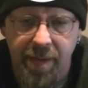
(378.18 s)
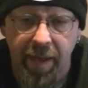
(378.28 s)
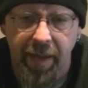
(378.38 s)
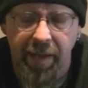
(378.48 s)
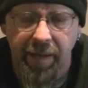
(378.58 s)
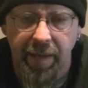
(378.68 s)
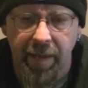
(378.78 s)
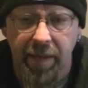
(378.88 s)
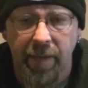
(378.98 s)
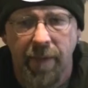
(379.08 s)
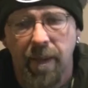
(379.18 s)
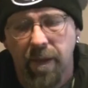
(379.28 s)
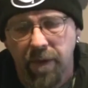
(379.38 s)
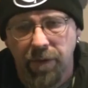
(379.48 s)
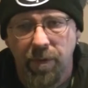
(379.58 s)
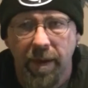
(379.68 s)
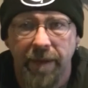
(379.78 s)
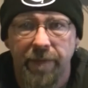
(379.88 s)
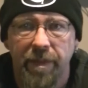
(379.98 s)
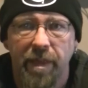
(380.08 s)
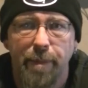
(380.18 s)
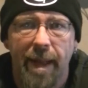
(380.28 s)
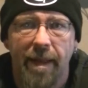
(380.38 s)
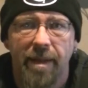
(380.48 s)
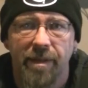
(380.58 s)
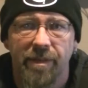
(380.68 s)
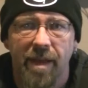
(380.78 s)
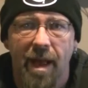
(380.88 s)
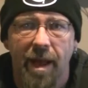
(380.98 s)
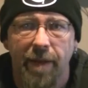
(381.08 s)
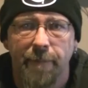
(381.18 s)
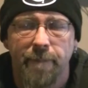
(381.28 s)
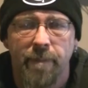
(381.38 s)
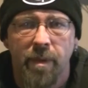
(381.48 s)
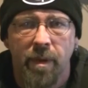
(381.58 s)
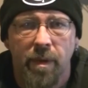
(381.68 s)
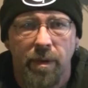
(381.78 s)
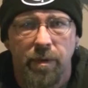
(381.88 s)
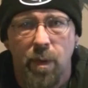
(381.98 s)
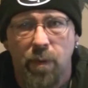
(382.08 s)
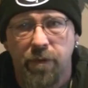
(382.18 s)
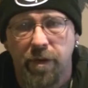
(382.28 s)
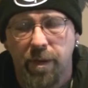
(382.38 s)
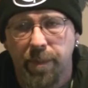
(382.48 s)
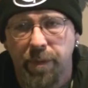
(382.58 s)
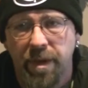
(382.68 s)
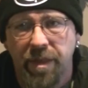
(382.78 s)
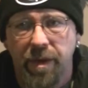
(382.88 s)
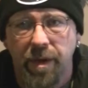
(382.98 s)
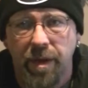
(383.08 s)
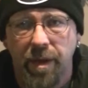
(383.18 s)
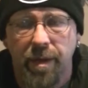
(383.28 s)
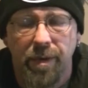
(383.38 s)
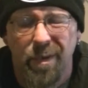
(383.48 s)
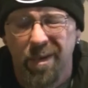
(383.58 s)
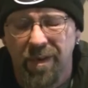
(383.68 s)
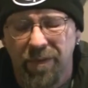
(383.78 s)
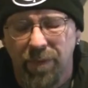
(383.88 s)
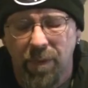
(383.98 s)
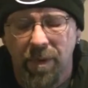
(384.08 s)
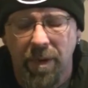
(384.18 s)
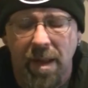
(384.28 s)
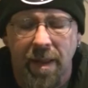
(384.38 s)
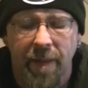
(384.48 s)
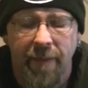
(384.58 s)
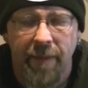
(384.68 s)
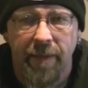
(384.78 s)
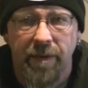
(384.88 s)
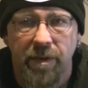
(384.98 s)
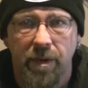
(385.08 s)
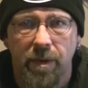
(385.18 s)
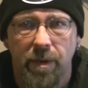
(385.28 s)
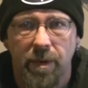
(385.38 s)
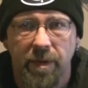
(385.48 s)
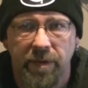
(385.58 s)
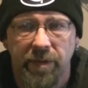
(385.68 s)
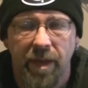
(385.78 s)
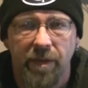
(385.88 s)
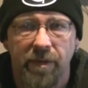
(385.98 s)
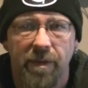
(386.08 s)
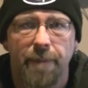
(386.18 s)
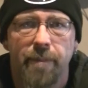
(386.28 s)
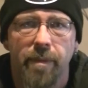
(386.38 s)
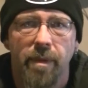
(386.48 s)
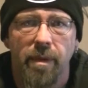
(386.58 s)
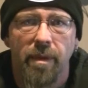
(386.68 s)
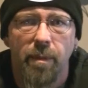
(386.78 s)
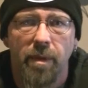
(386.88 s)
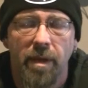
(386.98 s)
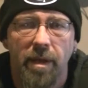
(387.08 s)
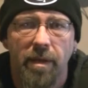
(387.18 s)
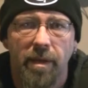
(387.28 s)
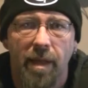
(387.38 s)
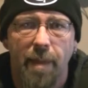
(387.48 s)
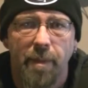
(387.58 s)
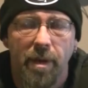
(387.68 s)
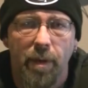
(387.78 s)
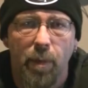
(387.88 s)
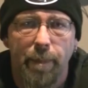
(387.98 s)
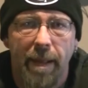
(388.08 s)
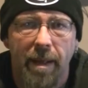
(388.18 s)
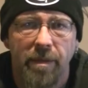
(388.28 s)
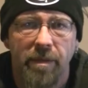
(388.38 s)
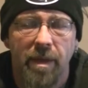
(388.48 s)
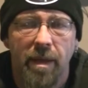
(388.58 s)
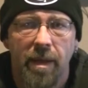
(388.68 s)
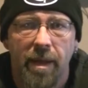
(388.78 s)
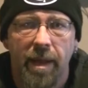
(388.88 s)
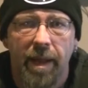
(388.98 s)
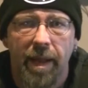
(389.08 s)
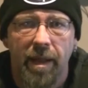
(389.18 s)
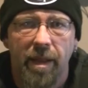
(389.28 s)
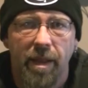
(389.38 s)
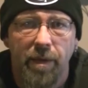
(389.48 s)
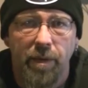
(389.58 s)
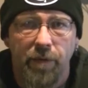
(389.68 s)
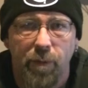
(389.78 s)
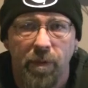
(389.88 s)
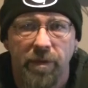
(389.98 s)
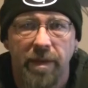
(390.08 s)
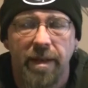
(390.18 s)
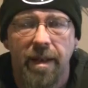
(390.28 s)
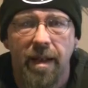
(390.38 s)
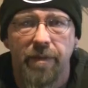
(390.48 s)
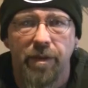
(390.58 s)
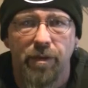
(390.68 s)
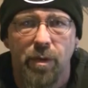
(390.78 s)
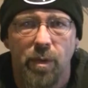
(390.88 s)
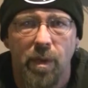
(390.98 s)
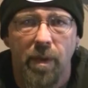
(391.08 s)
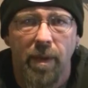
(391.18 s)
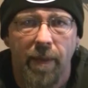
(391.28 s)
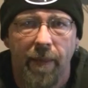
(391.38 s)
And drug everything back inside. So from 3:30, quarter to 4, till 6, we climbed in our own beds. And then, of course, they didn't have any school,